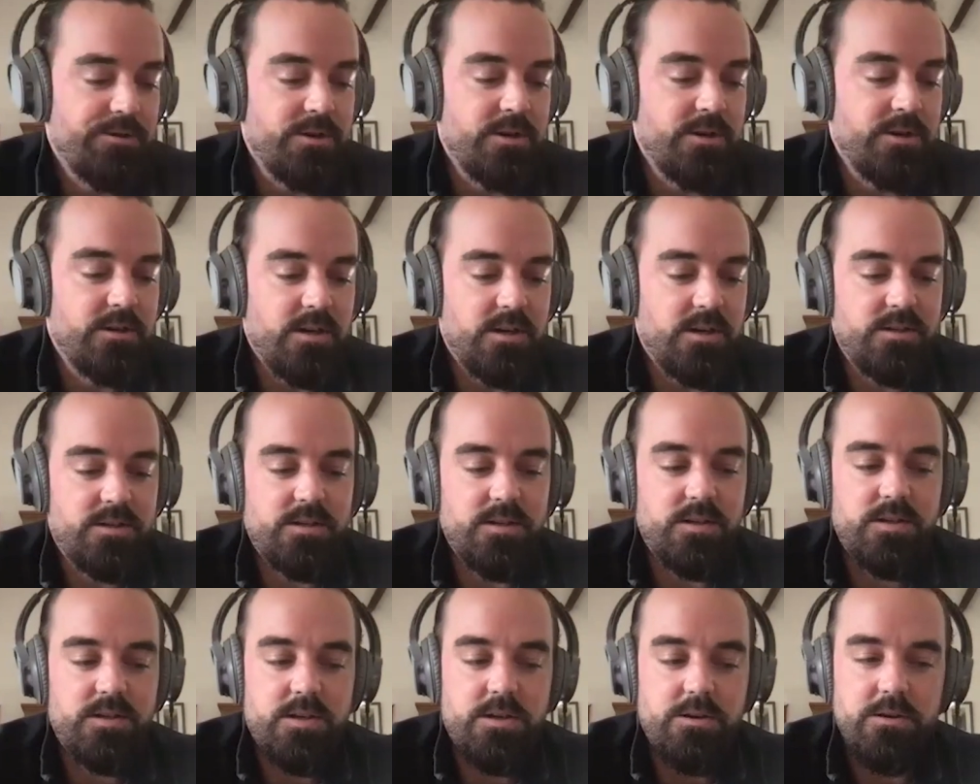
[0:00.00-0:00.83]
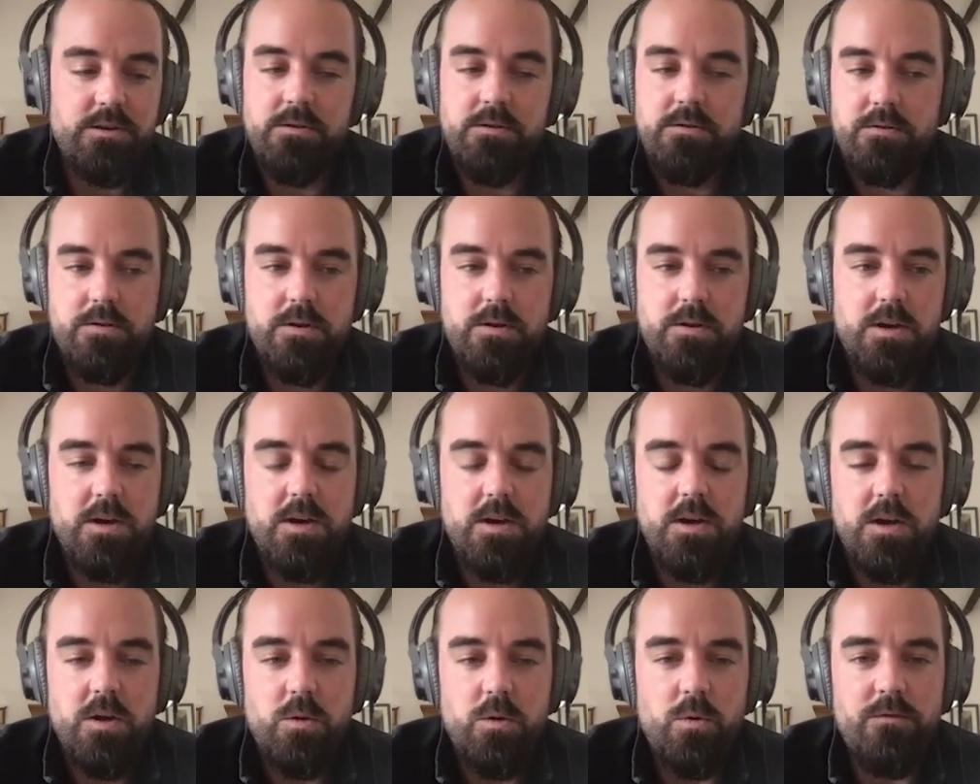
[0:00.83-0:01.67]
at Augusta, so
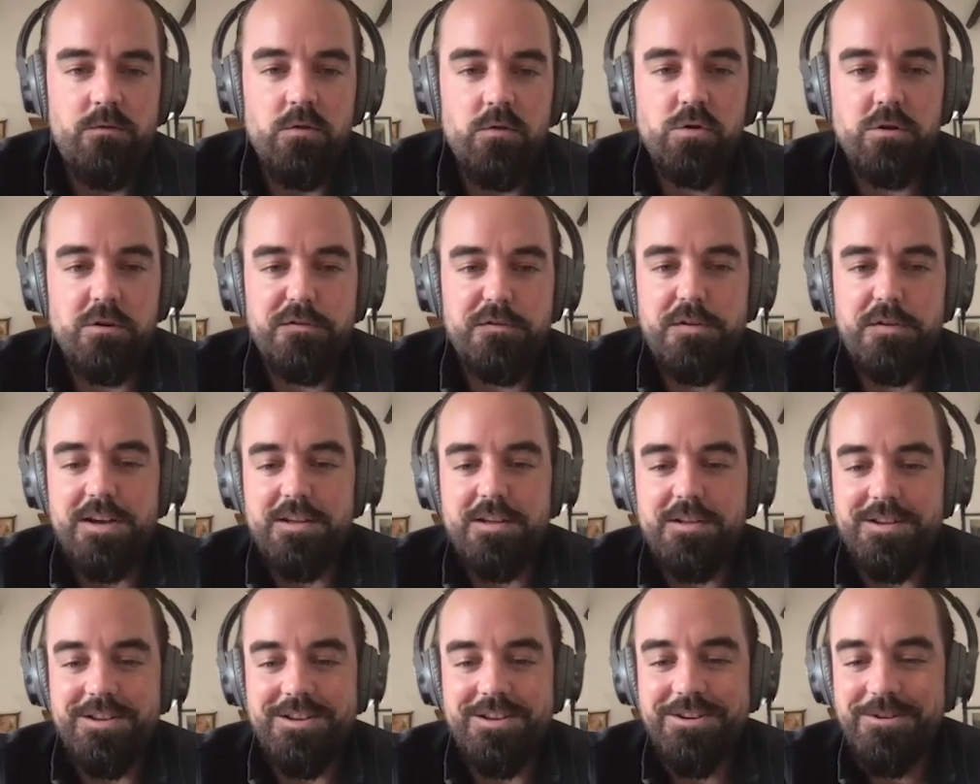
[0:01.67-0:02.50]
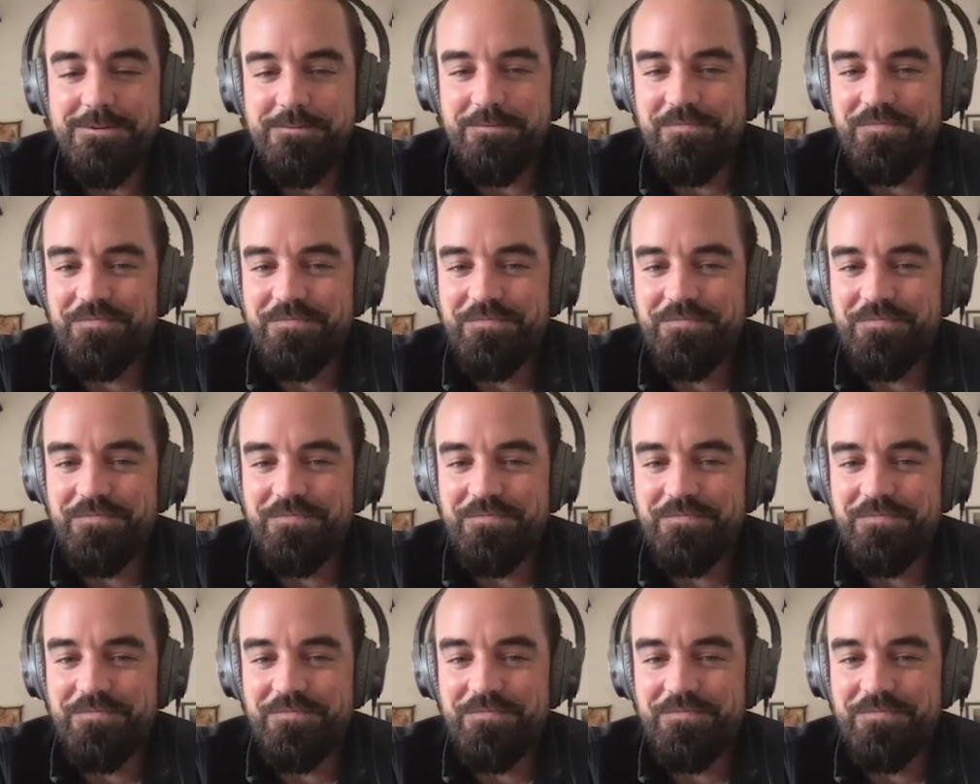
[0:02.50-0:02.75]
we've all got faith in you.